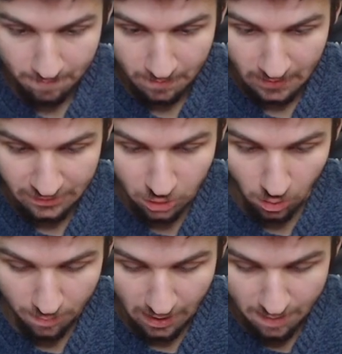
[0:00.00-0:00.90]
Let's go
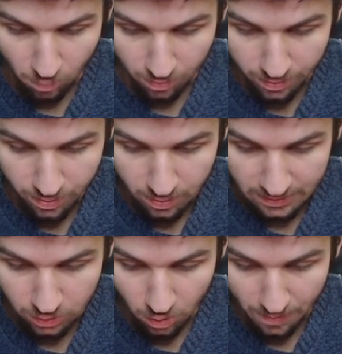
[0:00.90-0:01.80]
up high, Mortar.
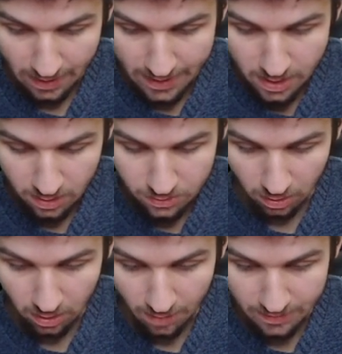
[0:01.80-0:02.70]
Let's go up high.
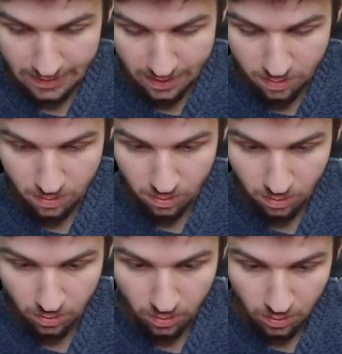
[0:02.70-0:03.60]
Dark Goblin now.
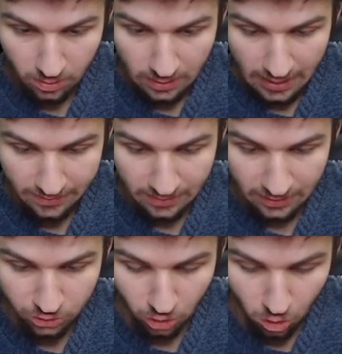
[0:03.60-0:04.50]
And then
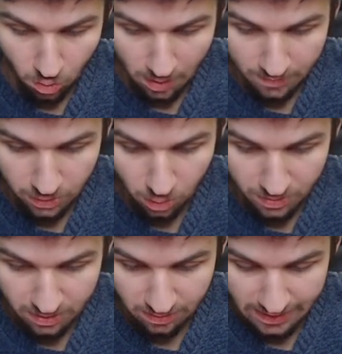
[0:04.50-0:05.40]
let's go... I'm going to go
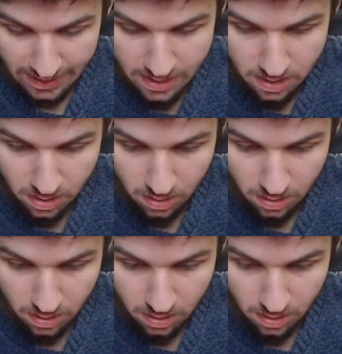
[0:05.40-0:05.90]
here again.